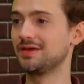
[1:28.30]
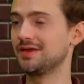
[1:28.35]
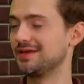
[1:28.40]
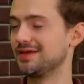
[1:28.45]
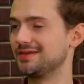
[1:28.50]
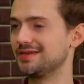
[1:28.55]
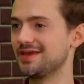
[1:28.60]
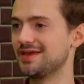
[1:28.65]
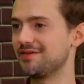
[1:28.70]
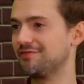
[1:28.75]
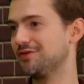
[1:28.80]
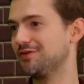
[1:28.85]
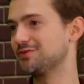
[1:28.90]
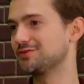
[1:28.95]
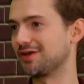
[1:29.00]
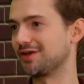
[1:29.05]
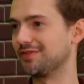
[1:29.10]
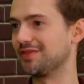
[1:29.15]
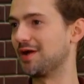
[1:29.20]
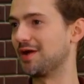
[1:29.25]
Yeah, it feels
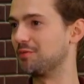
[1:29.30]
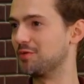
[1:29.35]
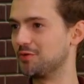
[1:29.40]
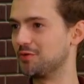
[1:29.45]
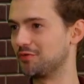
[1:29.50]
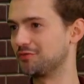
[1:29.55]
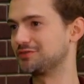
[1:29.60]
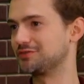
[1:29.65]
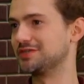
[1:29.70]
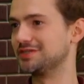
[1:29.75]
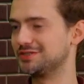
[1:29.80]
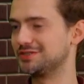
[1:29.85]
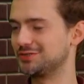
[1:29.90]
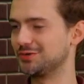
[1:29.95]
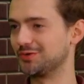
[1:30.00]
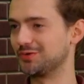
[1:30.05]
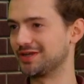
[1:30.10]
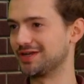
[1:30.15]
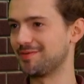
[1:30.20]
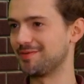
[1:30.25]
like that. We were obviously
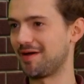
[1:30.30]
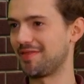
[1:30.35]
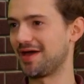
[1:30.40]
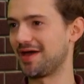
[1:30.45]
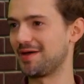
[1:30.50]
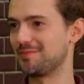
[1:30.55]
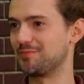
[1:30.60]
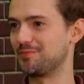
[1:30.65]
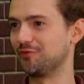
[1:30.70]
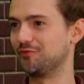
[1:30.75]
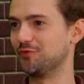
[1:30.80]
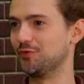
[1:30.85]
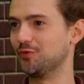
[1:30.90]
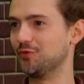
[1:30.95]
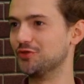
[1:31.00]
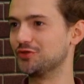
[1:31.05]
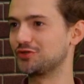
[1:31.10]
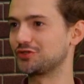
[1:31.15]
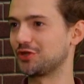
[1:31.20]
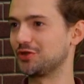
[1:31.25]
talking about that before
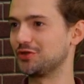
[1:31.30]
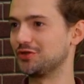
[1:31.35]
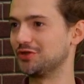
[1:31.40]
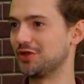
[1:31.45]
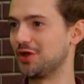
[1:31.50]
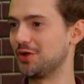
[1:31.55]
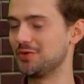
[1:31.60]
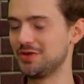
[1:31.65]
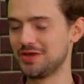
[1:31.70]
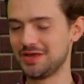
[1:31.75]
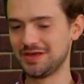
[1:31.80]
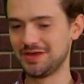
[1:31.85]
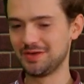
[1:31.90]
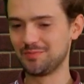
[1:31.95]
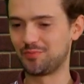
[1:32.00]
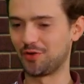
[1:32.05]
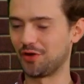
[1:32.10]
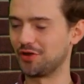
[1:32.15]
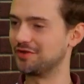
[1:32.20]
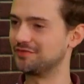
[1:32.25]
the show. You know,
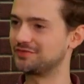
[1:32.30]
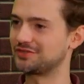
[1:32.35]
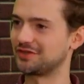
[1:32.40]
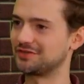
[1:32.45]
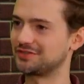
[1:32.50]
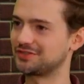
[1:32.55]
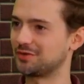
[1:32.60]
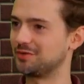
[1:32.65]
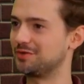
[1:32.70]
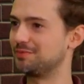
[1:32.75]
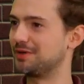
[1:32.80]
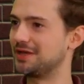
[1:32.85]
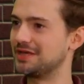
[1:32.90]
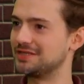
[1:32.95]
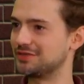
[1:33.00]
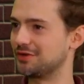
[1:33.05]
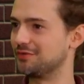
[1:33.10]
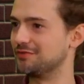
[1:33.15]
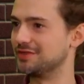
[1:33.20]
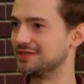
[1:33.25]
Brighton have signed so many
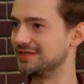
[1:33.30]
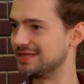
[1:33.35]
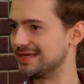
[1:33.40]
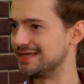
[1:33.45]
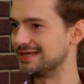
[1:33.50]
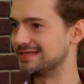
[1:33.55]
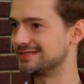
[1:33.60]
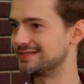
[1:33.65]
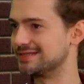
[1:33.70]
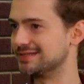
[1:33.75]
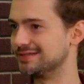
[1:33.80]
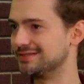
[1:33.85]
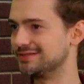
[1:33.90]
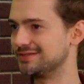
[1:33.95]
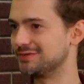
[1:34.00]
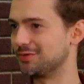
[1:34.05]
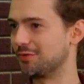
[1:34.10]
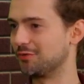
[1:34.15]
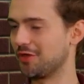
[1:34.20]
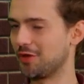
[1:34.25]
players over the years,
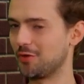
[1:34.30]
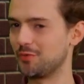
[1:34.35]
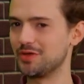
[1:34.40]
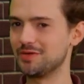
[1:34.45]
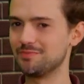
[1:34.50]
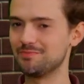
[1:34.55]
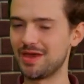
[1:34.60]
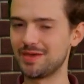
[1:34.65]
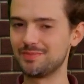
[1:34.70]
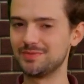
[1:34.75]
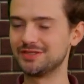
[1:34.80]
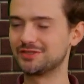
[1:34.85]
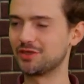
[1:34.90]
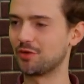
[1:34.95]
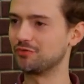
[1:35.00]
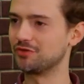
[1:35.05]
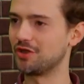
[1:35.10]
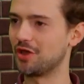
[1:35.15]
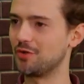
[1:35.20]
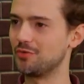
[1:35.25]
and although we maybe
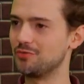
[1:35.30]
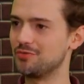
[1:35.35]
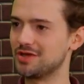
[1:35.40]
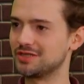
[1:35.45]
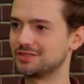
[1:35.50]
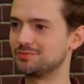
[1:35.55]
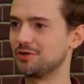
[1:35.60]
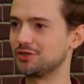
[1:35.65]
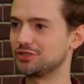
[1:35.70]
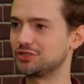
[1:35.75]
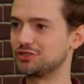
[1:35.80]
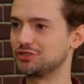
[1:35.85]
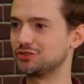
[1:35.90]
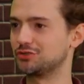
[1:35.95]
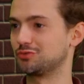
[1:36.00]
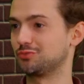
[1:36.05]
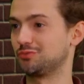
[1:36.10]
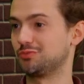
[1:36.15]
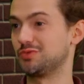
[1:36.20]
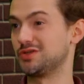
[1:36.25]
don't know as much
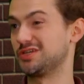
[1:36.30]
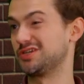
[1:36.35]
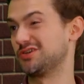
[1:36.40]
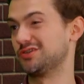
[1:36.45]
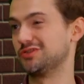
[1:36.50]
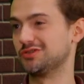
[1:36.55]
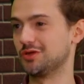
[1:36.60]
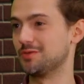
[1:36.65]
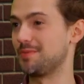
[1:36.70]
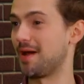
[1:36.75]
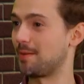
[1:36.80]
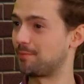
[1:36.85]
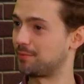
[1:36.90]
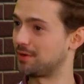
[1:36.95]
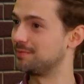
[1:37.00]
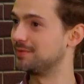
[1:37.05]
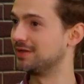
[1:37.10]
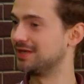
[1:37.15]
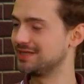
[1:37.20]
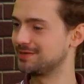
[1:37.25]
as we could do about a
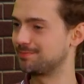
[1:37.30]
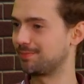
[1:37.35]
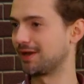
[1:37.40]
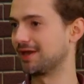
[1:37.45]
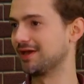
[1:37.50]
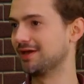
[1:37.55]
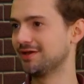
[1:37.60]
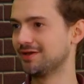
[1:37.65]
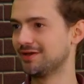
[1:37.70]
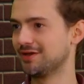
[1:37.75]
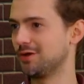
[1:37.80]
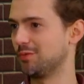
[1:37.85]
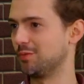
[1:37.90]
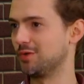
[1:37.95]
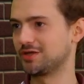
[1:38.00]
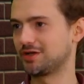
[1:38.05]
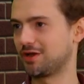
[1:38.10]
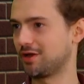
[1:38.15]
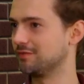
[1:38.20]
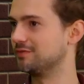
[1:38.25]
Premier League player,
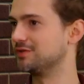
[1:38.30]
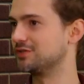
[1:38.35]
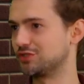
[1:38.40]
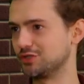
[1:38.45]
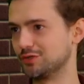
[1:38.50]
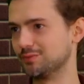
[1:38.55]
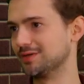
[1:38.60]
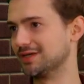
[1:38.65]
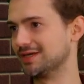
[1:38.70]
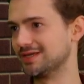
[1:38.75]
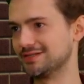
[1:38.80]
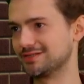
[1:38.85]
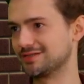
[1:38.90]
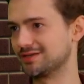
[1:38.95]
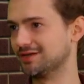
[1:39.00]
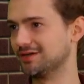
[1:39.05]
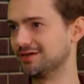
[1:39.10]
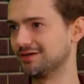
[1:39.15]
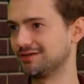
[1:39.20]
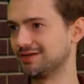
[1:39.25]
we're kind of assuming he's
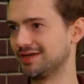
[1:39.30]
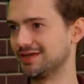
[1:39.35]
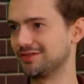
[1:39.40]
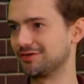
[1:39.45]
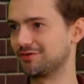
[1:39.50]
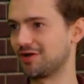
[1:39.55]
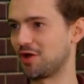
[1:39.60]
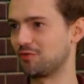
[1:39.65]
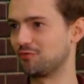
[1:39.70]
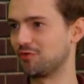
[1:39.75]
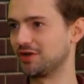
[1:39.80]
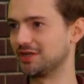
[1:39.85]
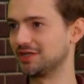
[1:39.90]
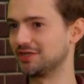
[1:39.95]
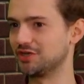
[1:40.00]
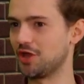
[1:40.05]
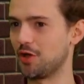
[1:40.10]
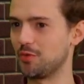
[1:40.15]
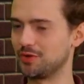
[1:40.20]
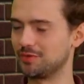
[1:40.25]
going to hit the ground
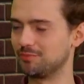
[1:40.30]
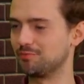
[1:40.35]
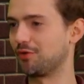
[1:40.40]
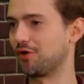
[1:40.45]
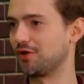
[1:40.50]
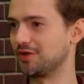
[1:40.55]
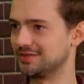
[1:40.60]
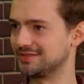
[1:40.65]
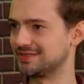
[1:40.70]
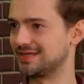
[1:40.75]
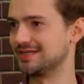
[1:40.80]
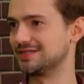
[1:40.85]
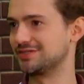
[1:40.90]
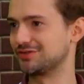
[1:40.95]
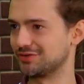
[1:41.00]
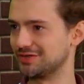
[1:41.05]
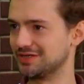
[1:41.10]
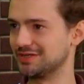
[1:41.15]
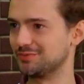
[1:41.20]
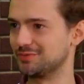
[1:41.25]
running, knowing Brighton's
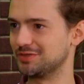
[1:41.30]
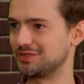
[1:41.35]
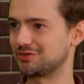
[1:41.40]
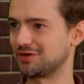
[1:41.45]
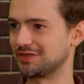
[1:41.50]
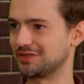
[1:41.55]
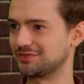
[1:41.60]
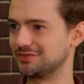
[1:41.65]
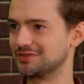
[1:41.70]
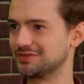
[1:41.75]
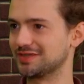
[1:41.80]
history with transfers like this.